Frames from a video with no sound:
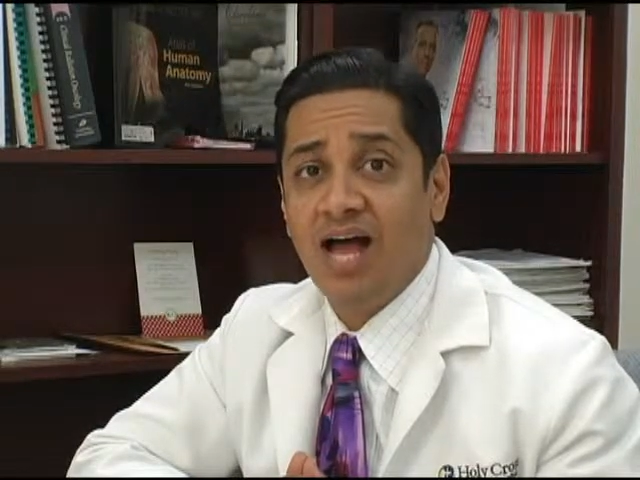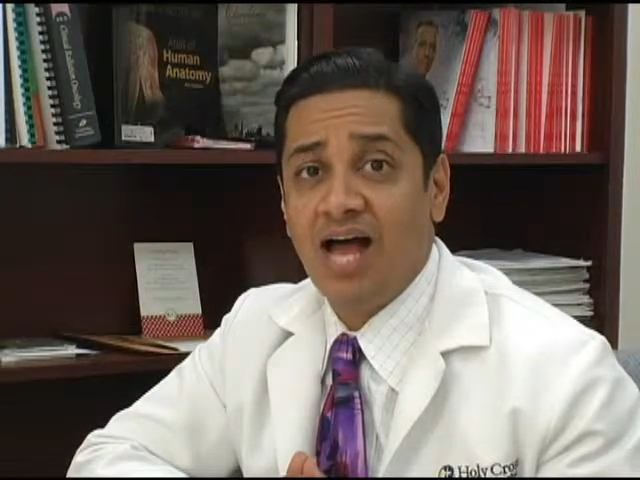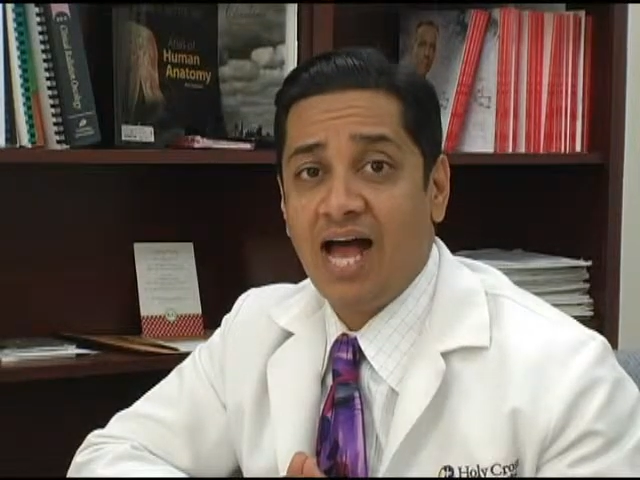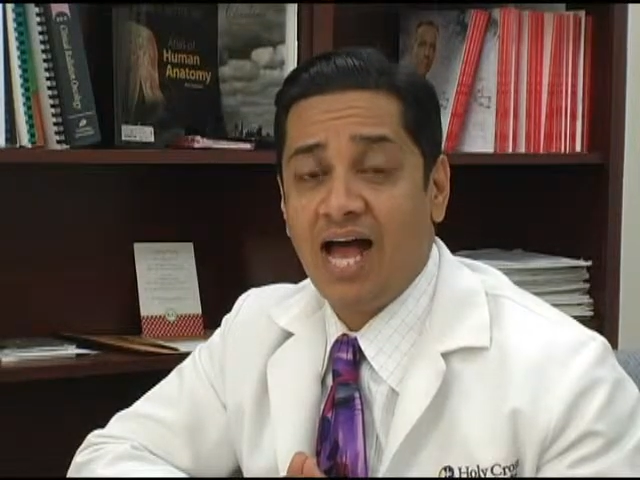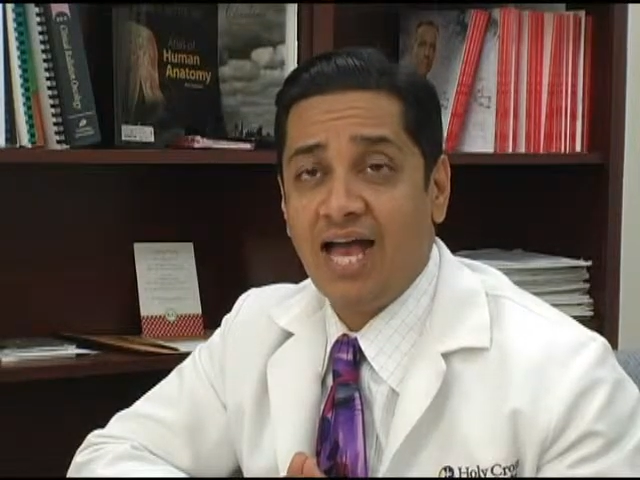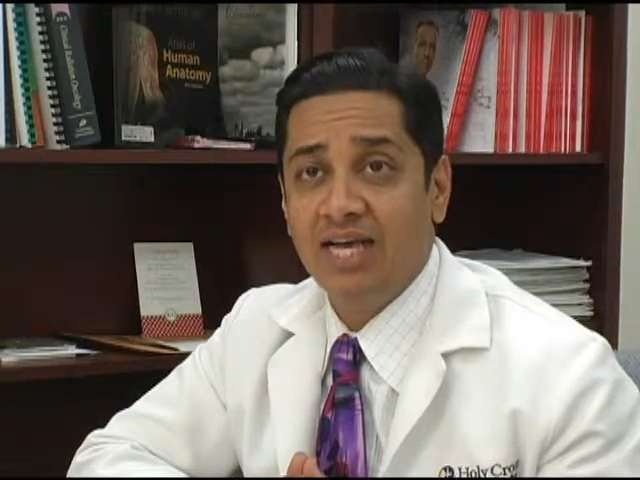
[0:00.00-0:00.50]

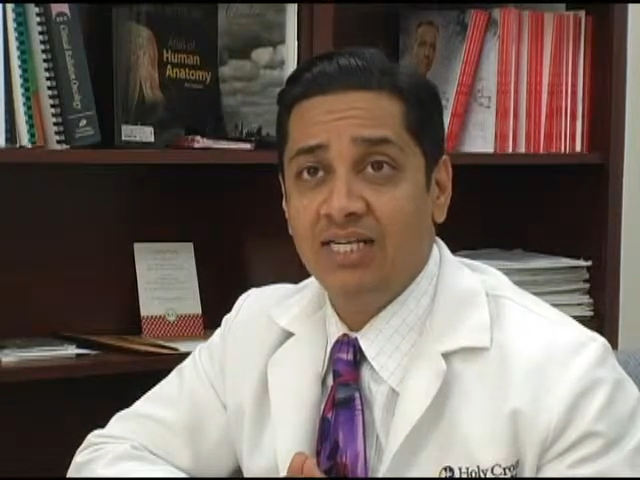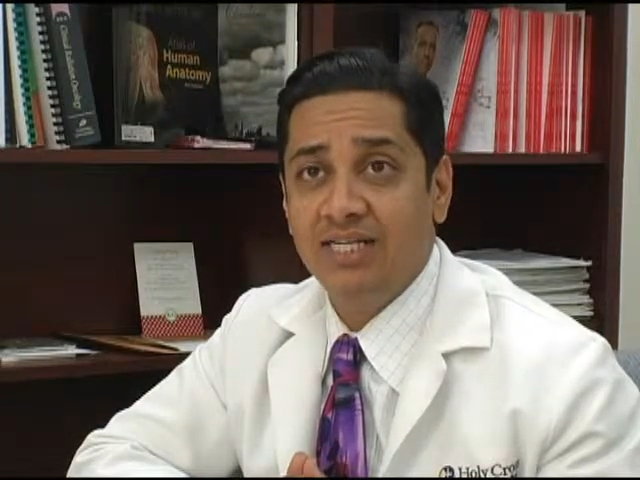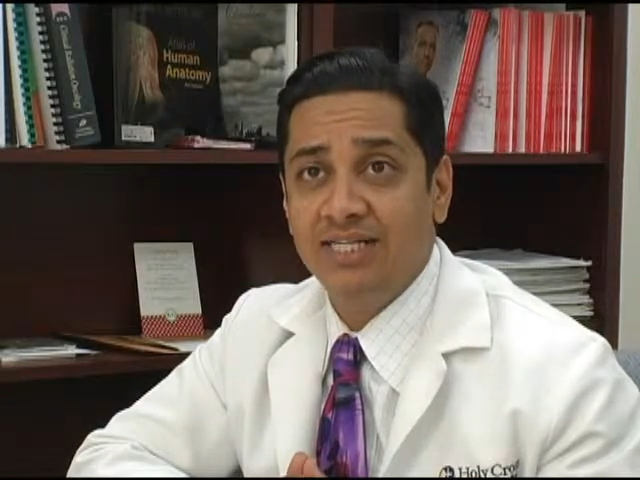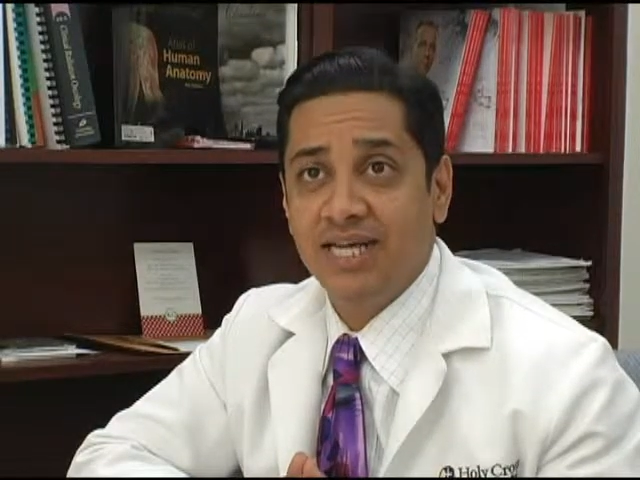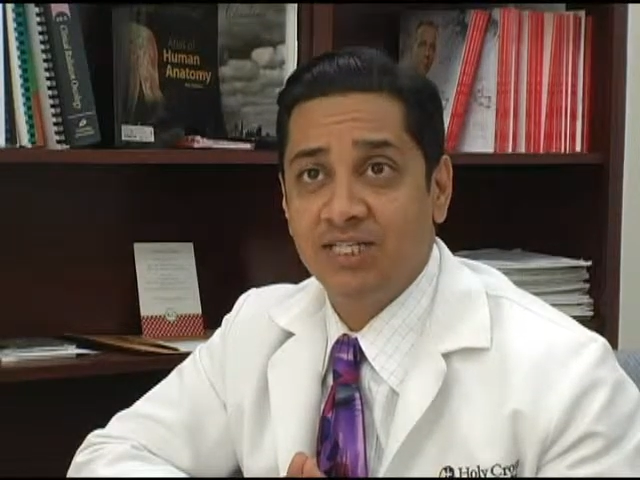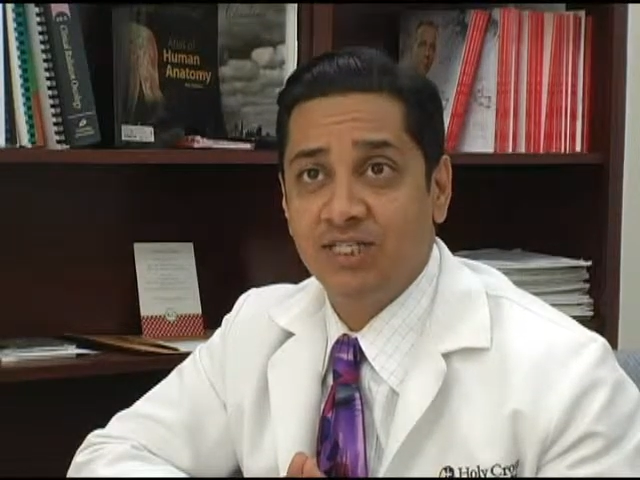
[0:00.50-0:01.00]
high
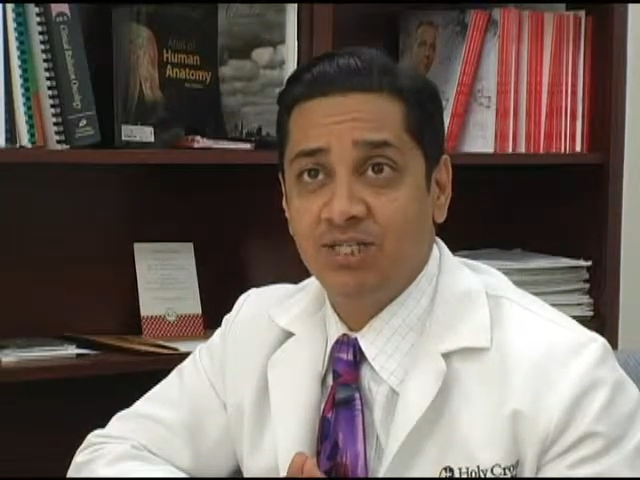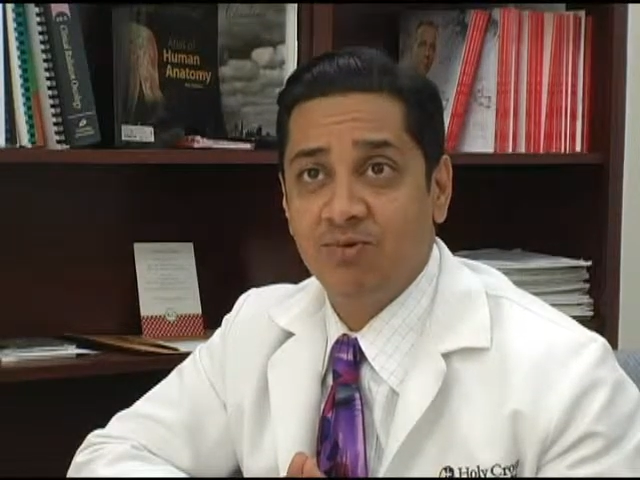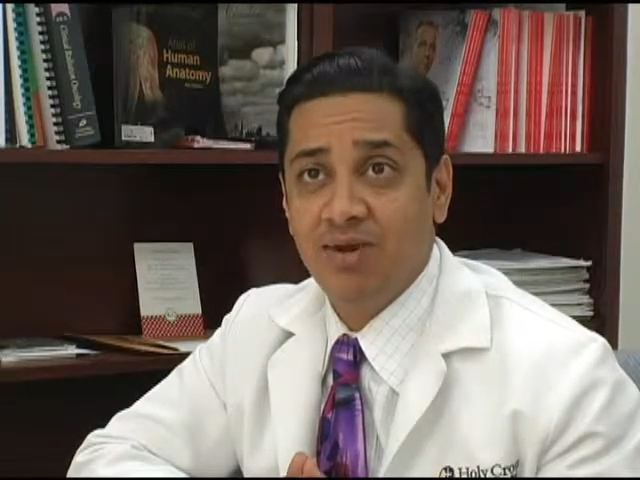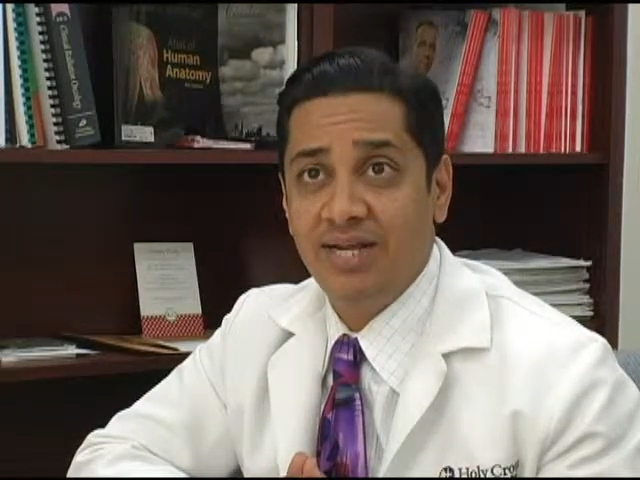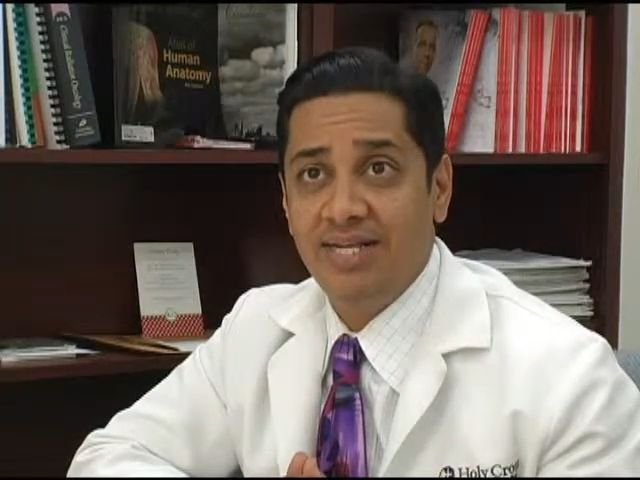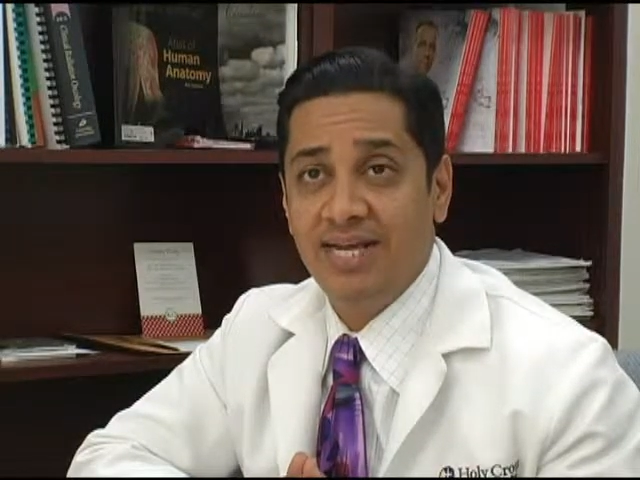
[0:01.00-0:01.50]
intensity
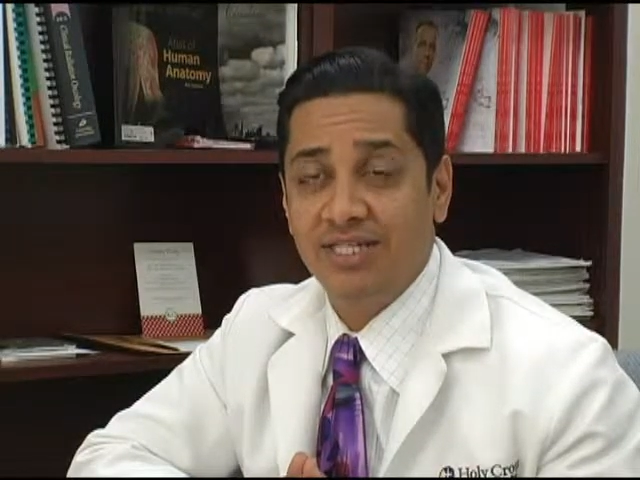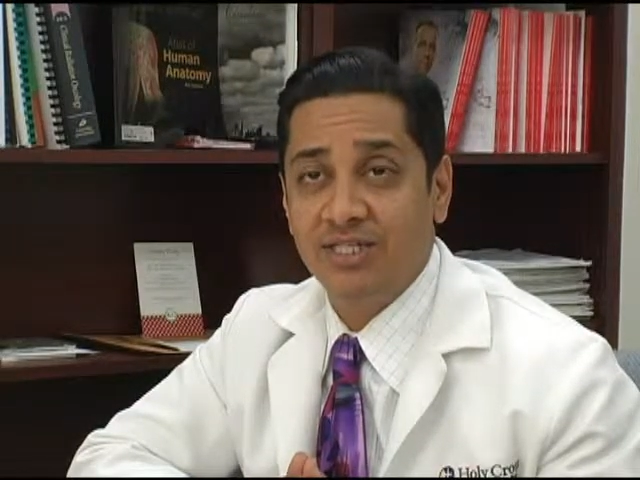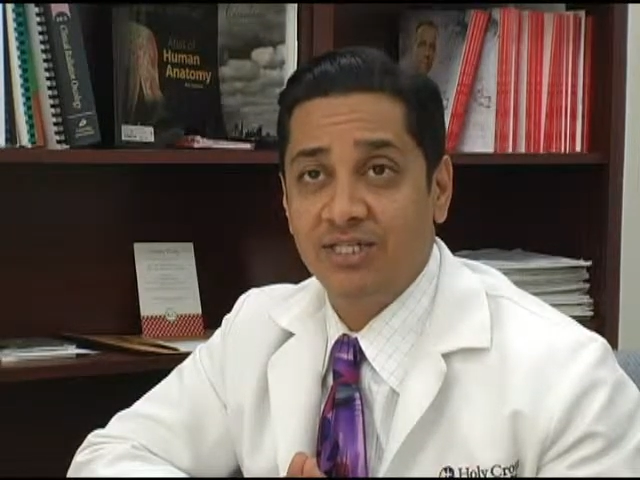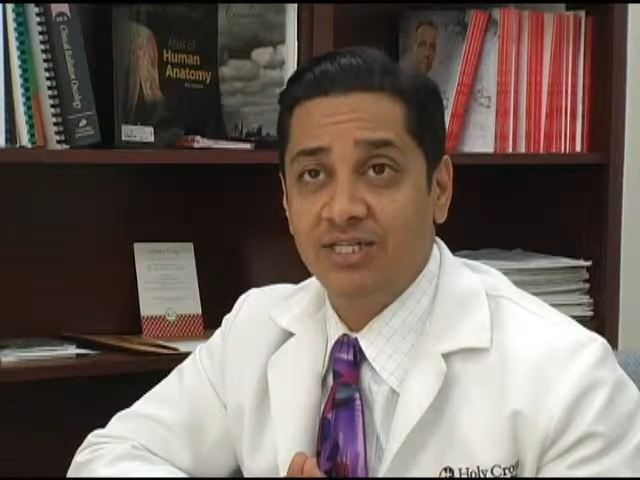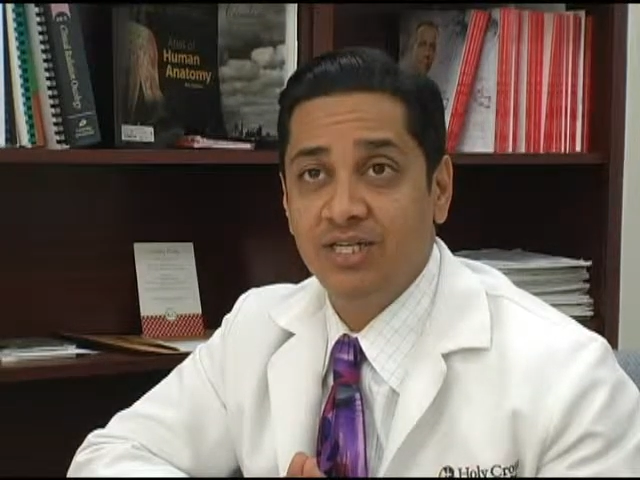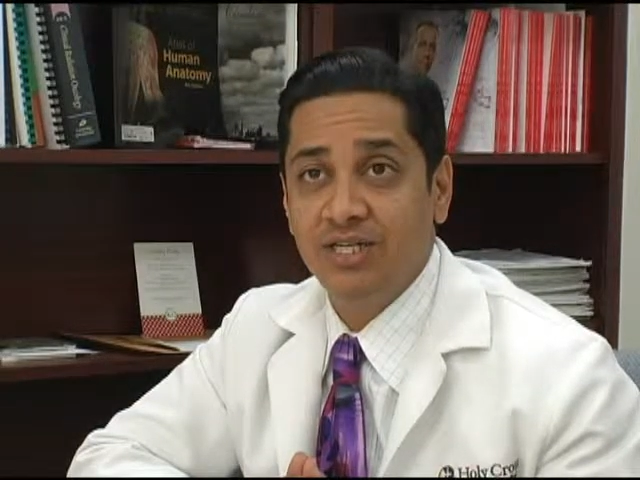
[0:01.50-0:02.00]

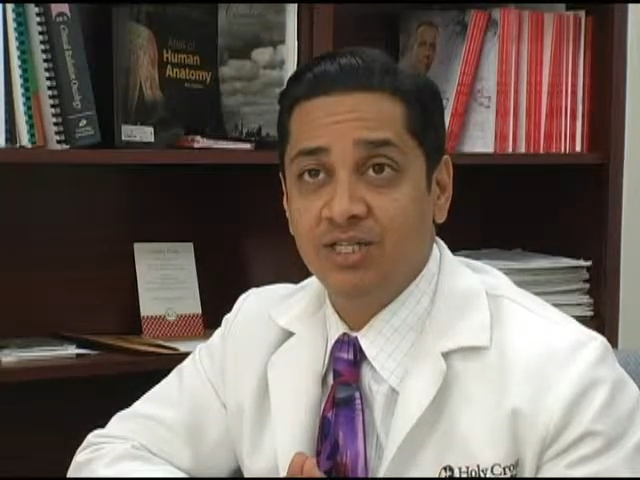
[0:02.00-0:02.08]
radiation